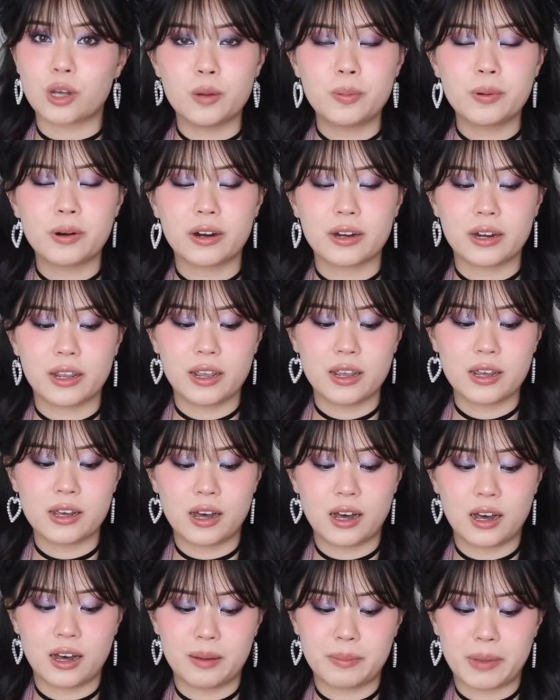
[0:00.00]
pretty.
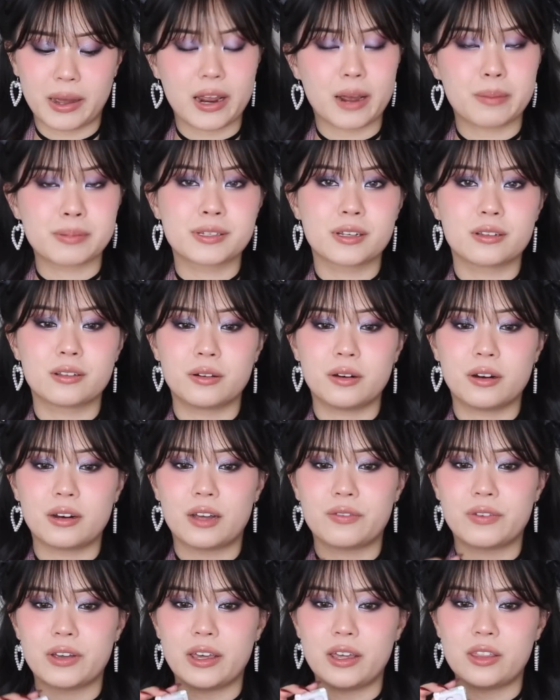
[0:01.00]
I absolutely
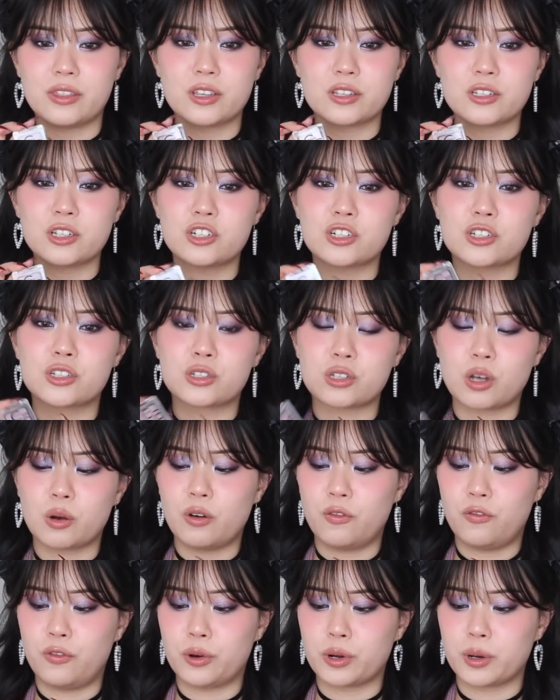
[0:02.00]
love it, and this is just
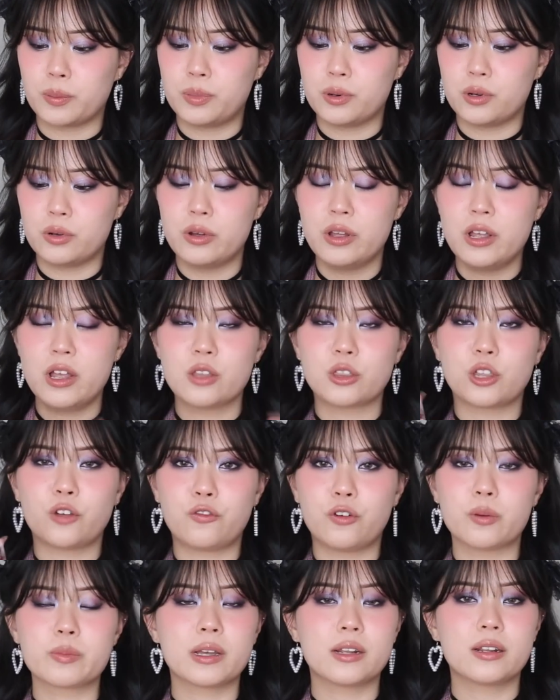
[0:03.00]
so affordable. The
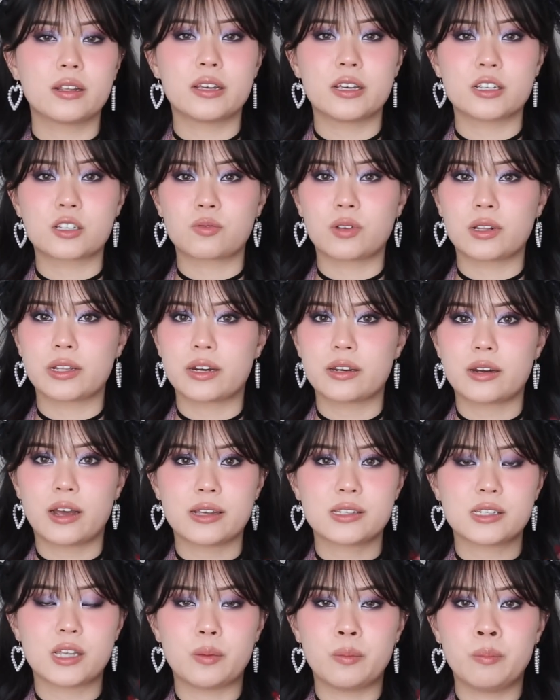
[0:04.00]
formula is really
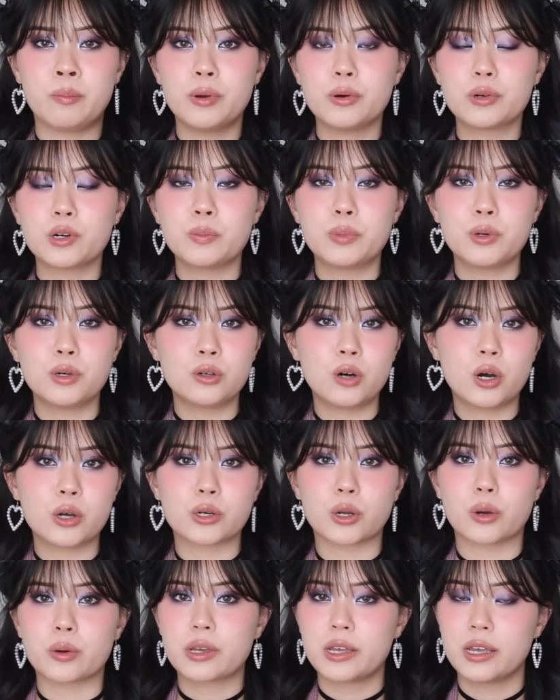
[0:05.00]
nice and buildable,
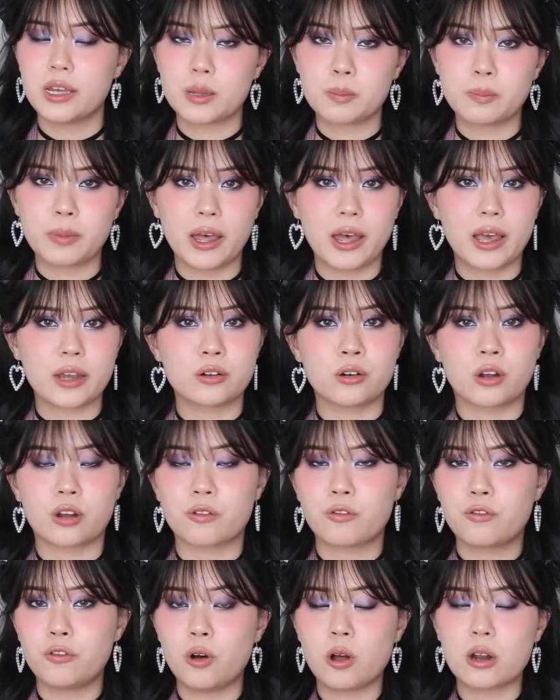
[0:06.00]
no kickback, no
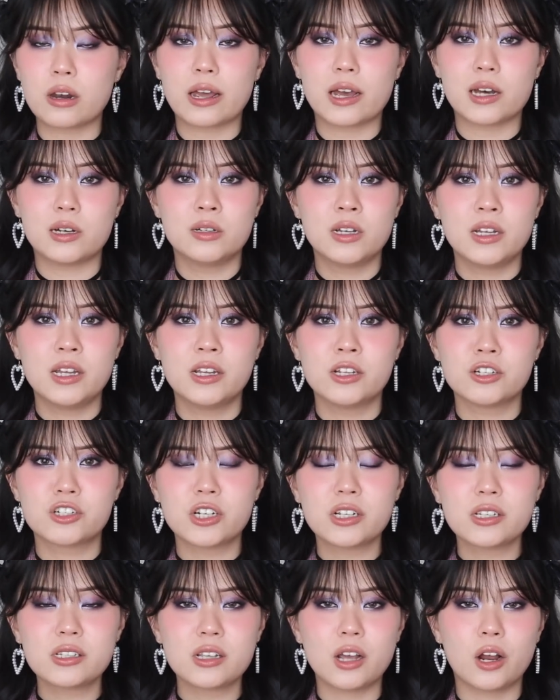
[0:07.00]
fallout,
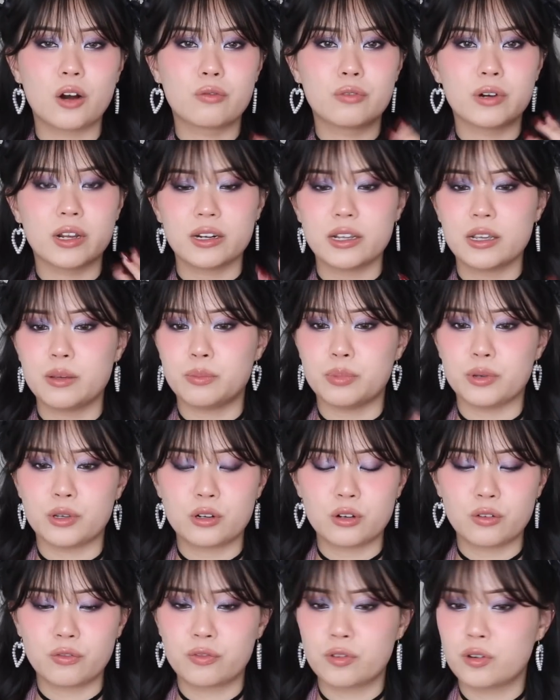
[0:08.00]
just a really
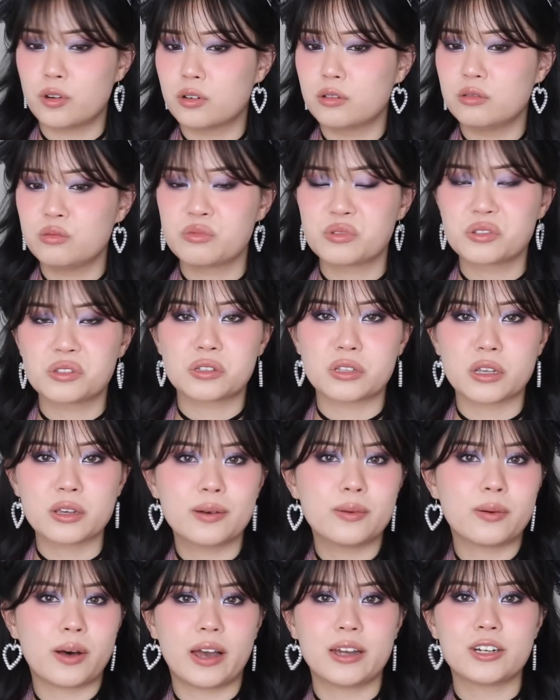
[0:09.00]
beautiful
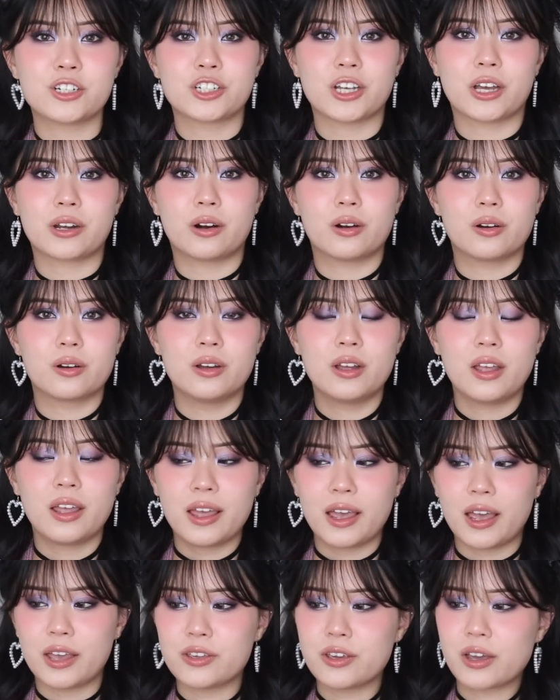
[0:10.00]
single eyeshadow.
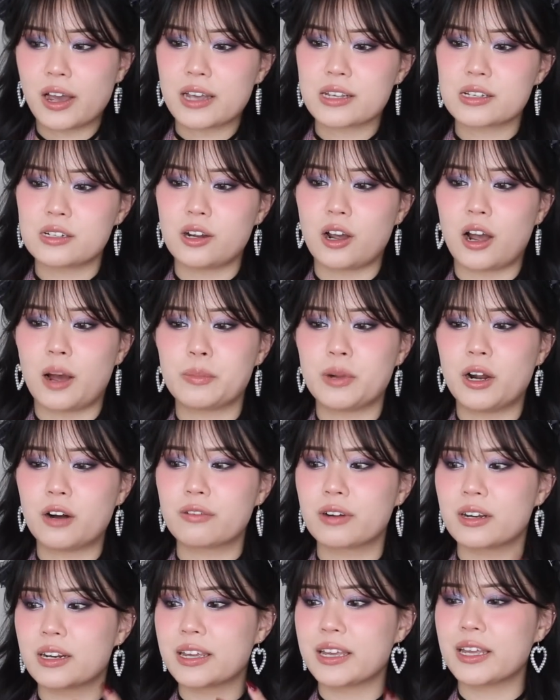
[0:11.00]
And you guys know I'm not
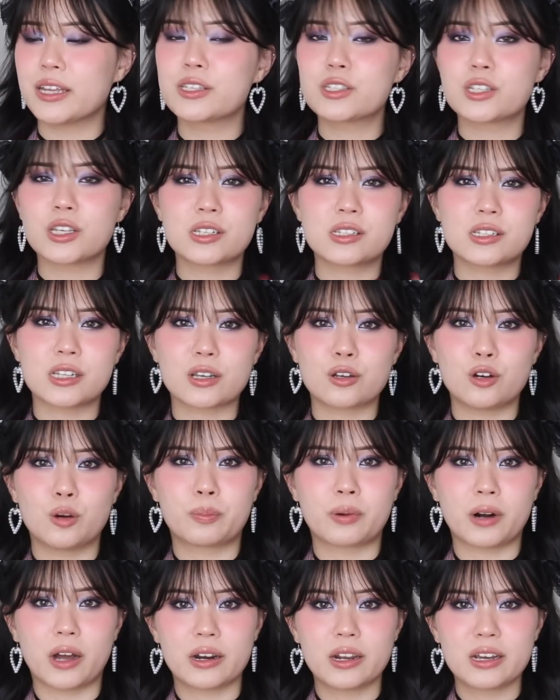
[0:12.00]
really into single
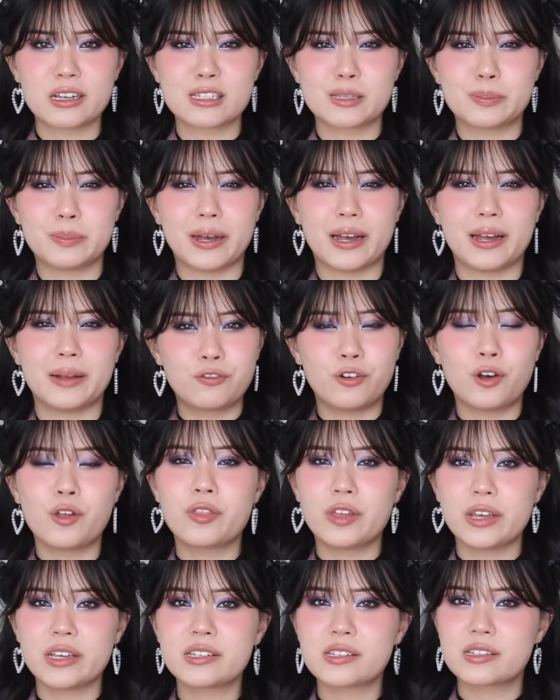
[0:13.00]
products, but for
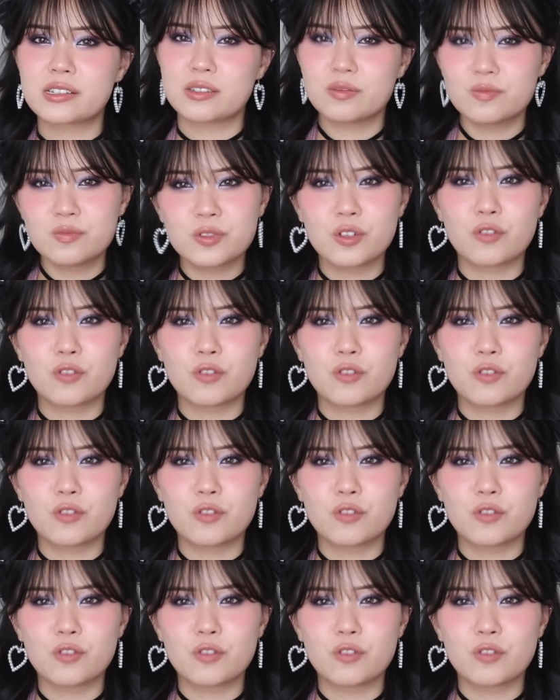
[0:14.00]
this